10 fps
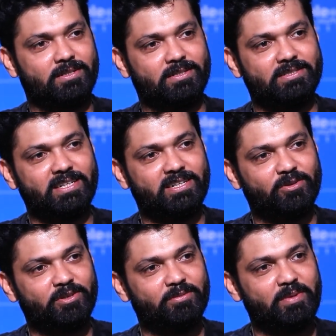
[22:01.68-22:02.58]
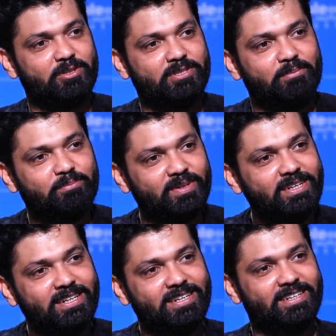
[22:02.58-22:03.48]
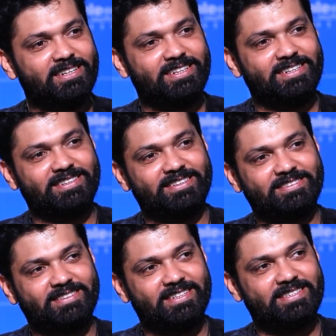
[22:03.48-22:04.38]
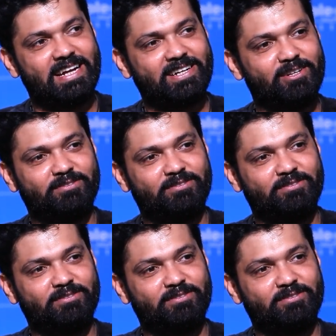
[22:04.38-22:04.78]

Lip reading: seat. It will make you jump. It's that kind of